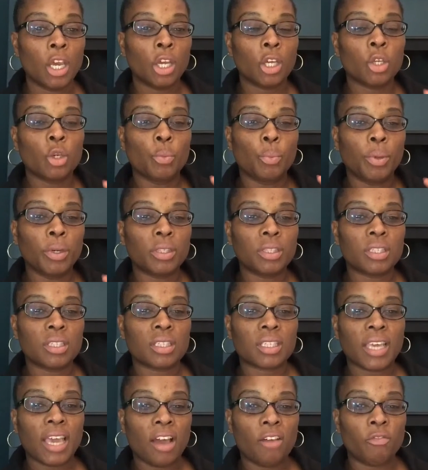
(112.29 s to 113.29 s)
You put the
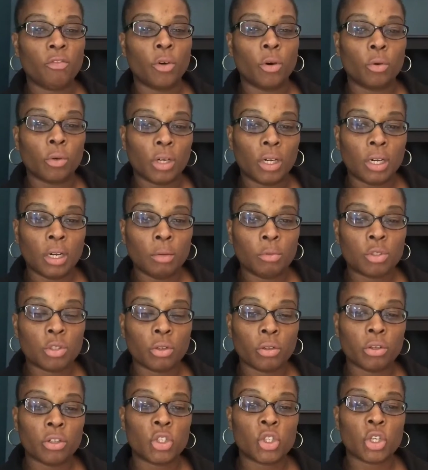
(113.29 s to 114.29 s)
scaffold up so
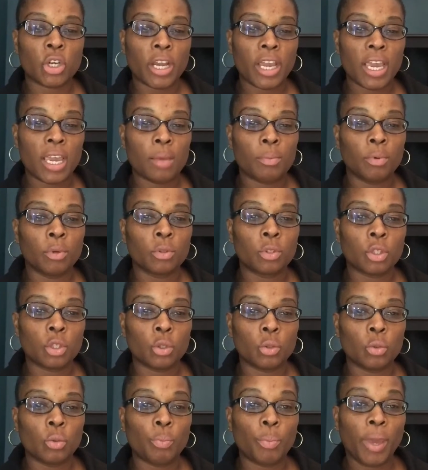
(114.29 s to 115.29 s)
that you're able
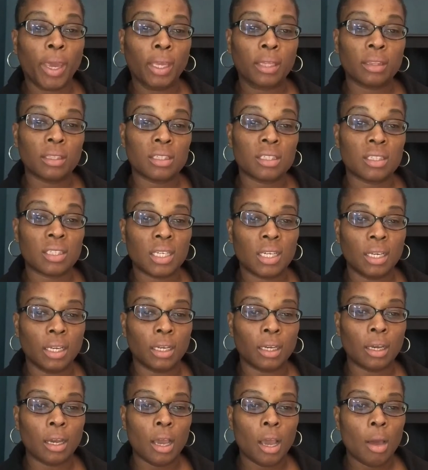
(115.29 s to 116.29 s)
to paint the
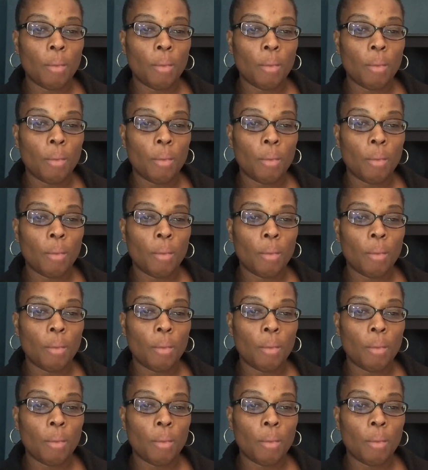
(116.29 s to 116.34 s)
ceiling.